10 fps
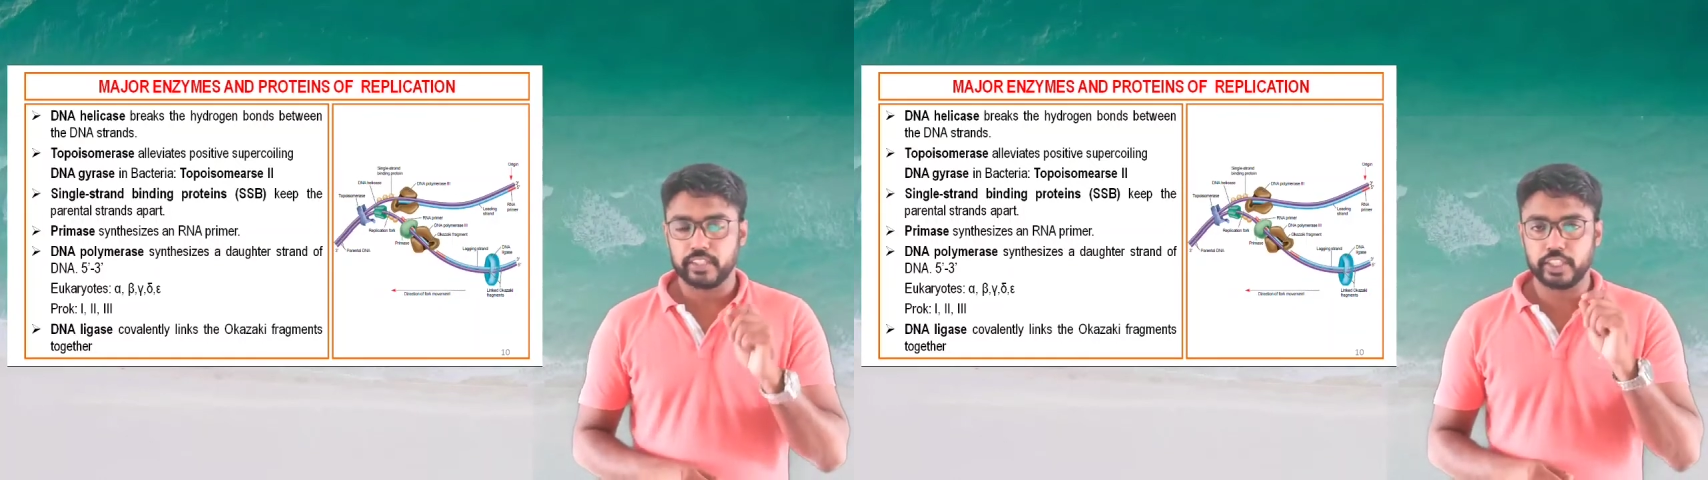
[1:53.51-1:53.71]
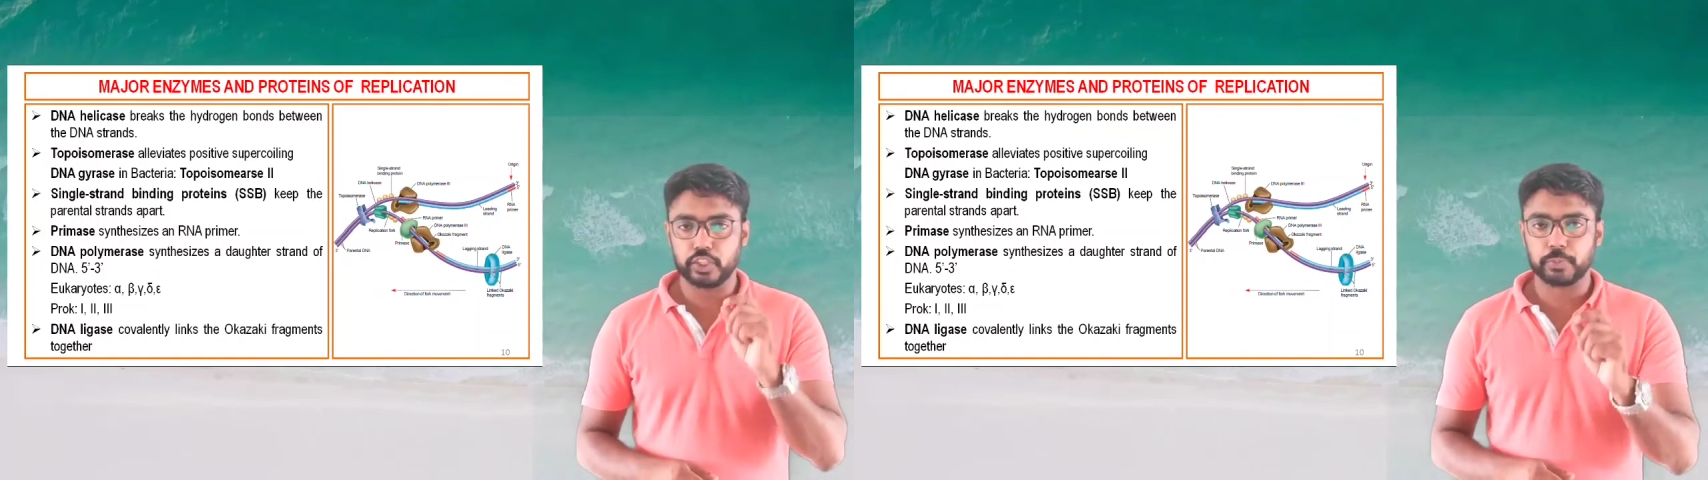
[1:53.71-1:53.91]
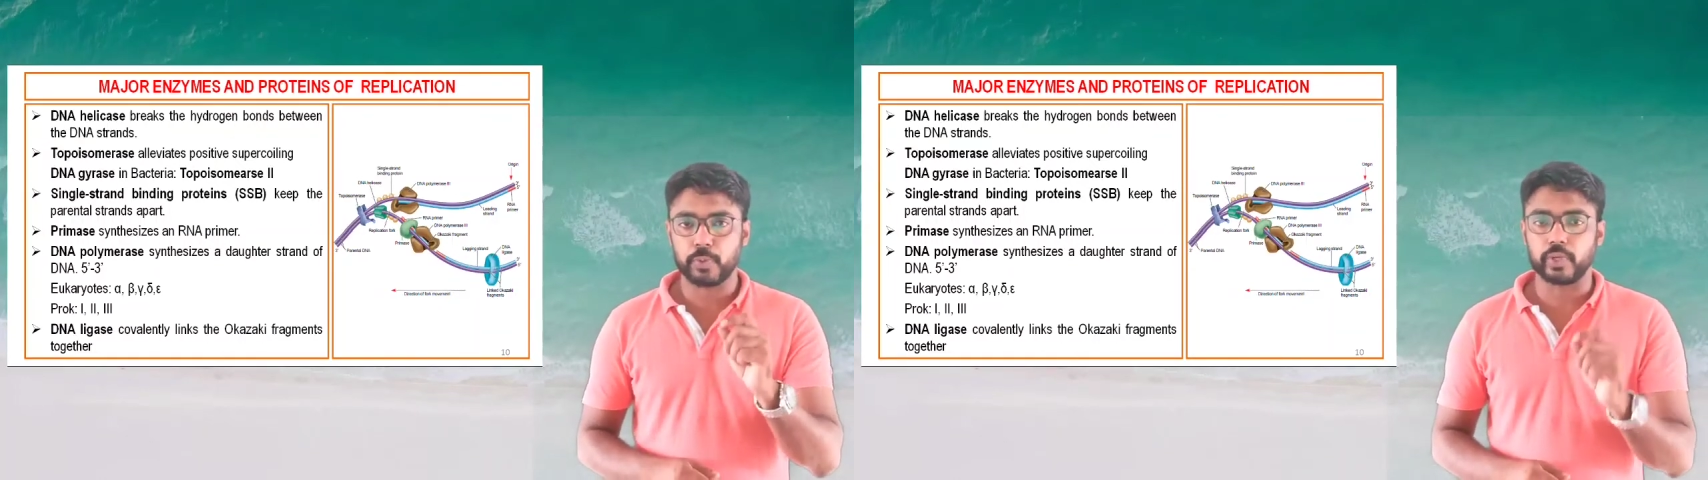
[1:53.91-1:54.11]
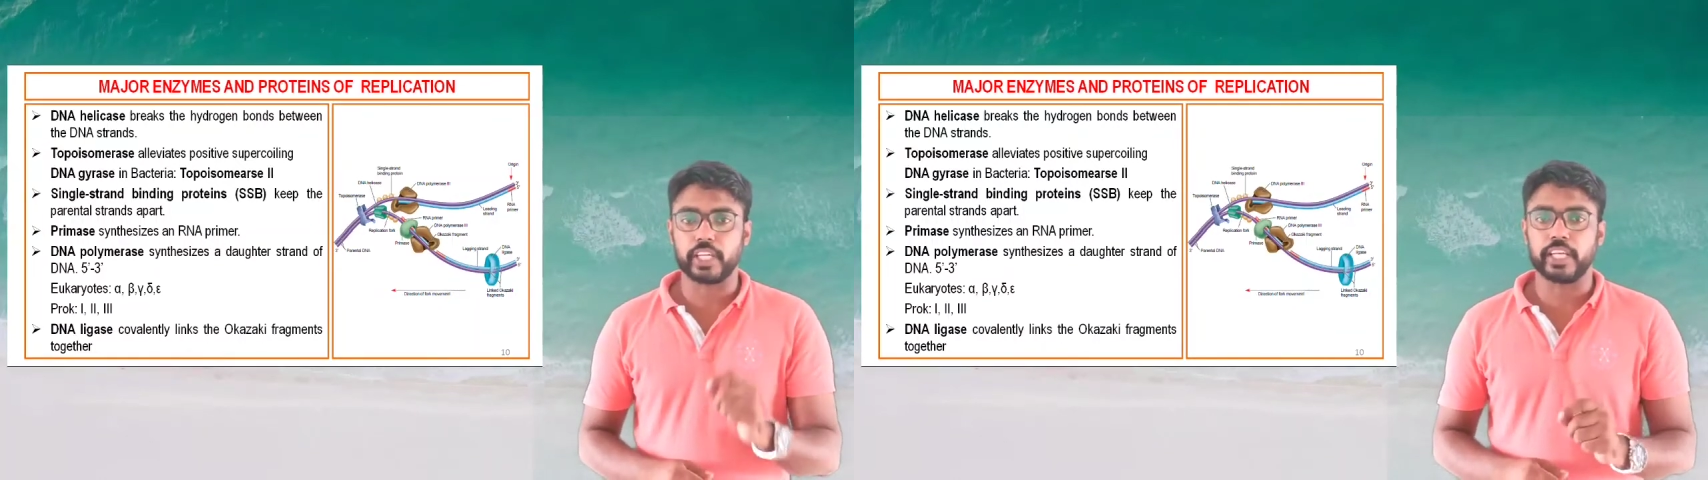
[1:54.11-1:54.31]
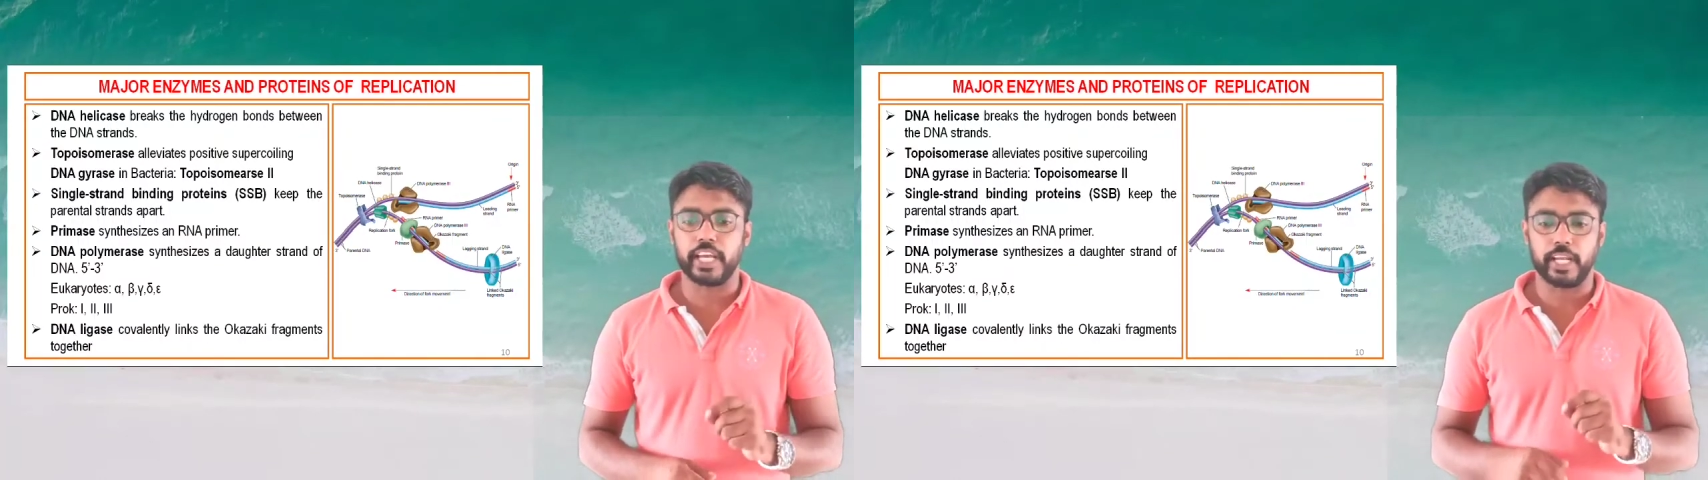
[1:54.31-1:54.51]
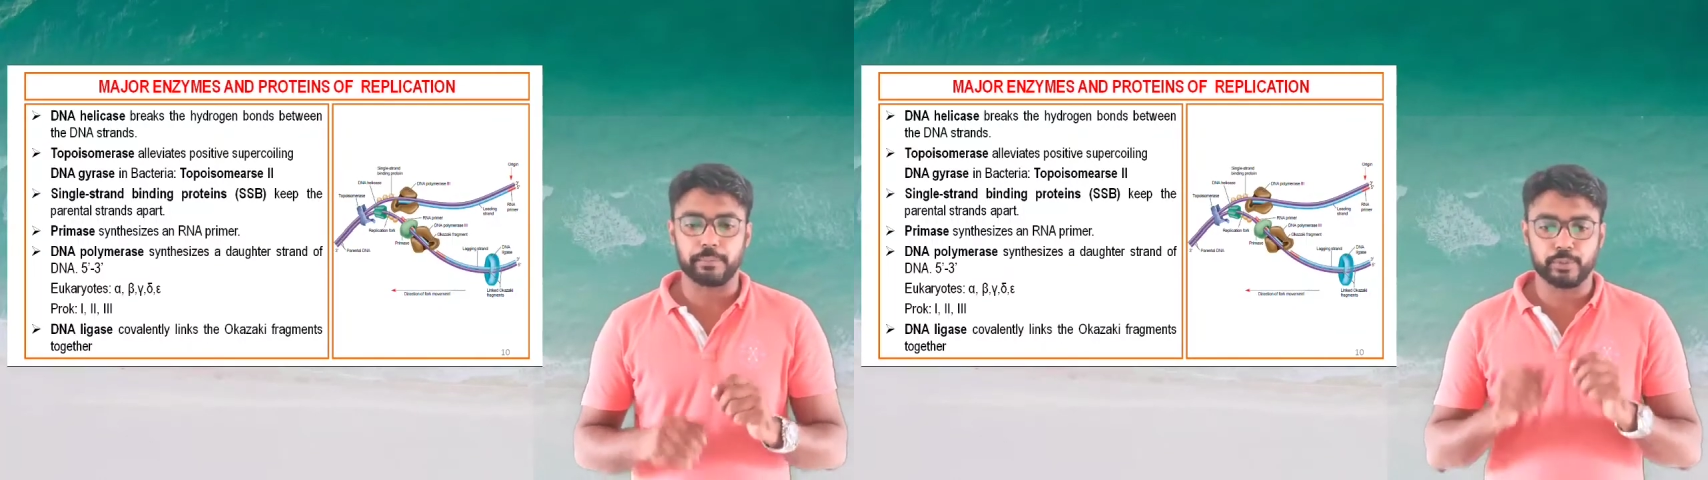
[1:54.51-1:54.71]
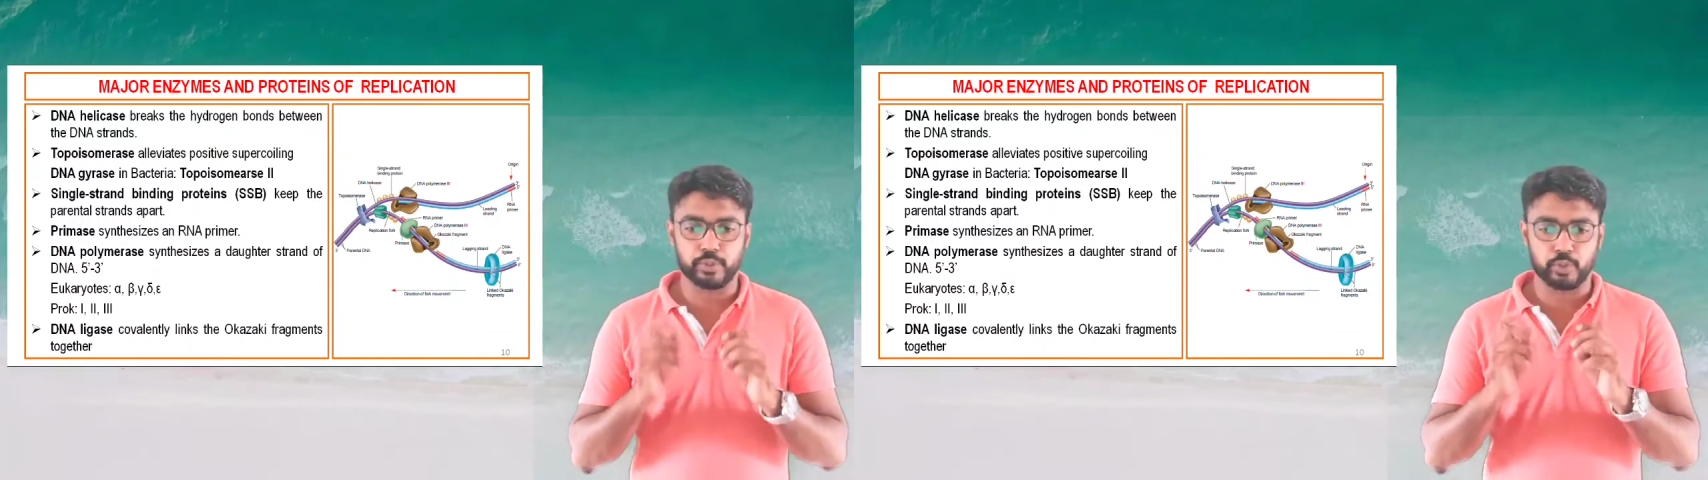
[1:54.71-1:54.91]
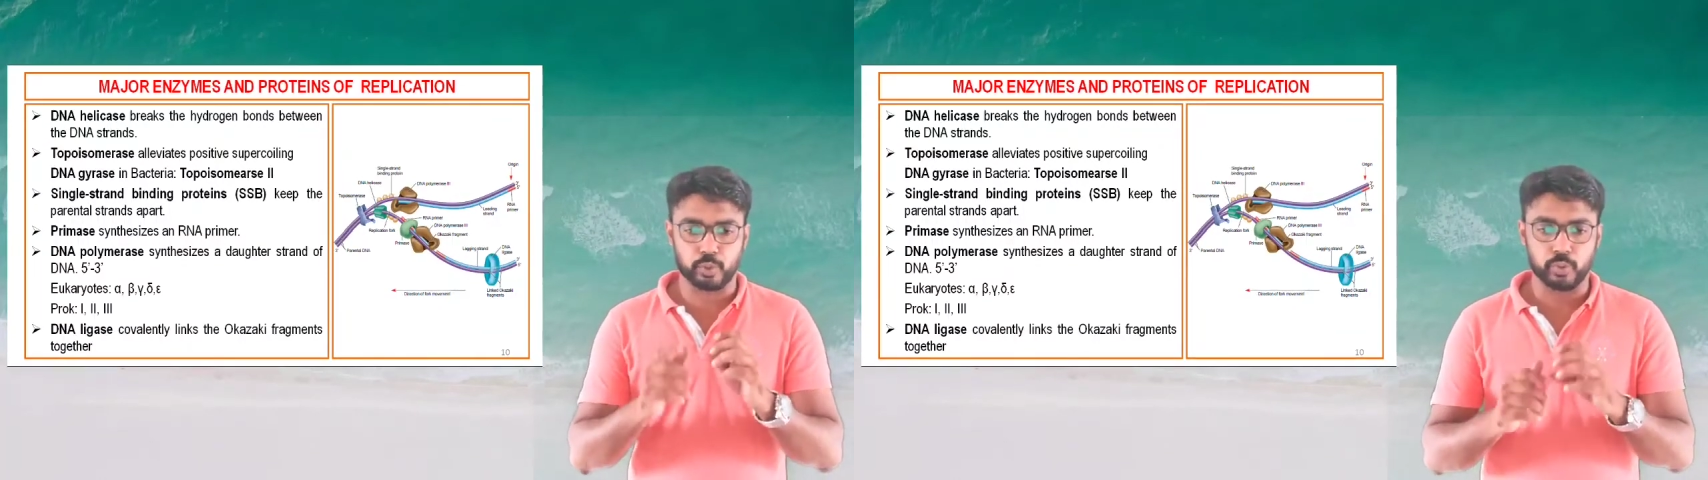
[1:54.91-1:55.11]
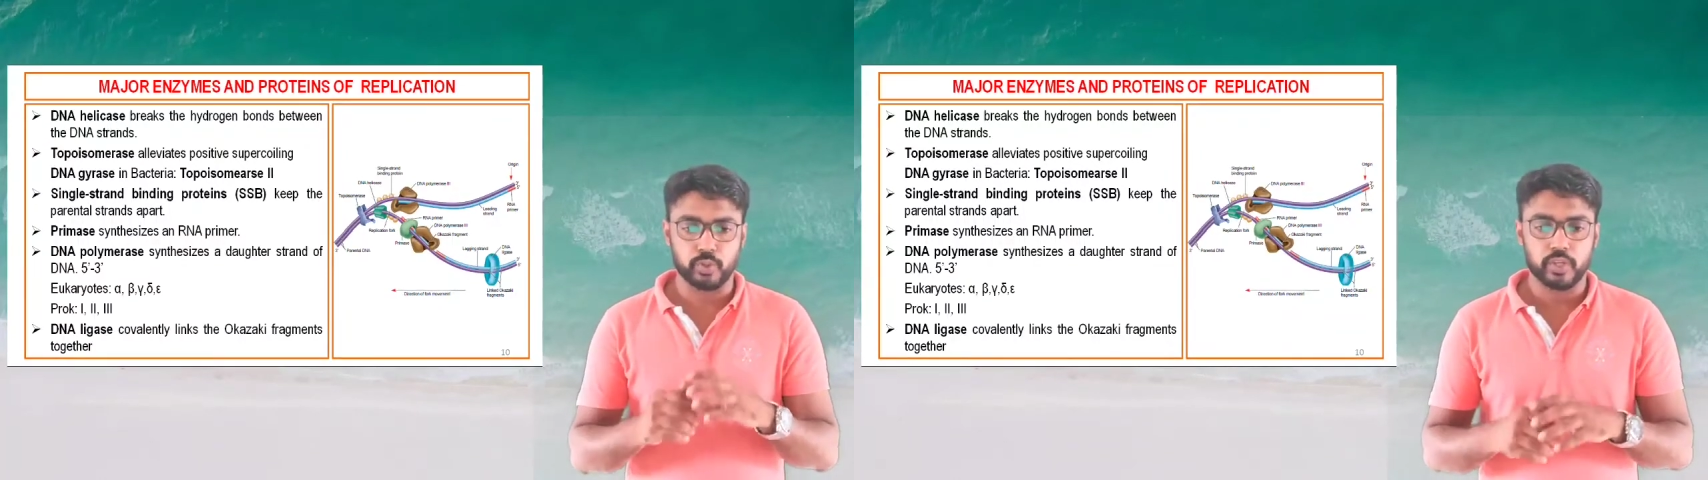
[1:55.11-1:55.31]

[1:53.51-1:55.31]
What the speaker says: This protein helps to